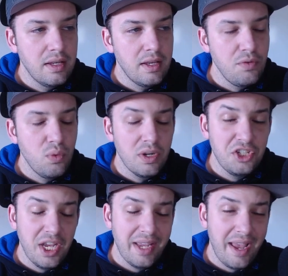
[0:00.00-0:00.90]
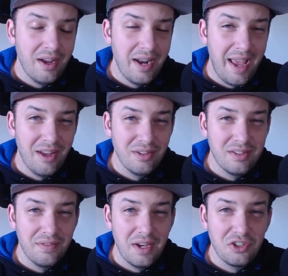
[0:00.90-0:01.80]
if you want to check out how
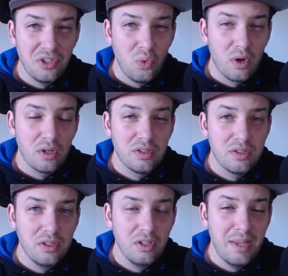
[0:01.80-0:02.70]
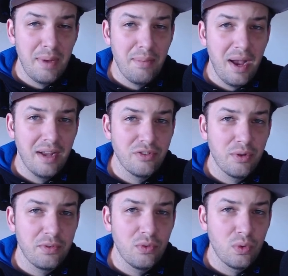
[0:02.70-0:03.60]
this stuff actually works, look at my Pine
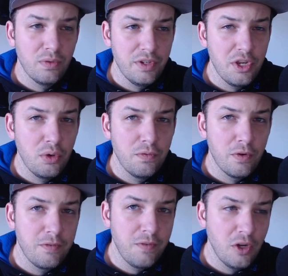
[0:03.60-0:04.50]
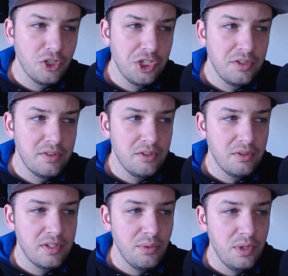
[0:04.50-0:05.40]
Script tutorial video for functions.
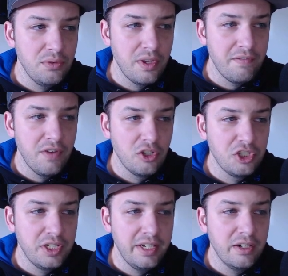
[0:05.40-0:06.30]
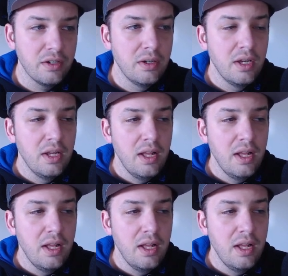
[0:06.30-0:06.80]
You can see we use a function here,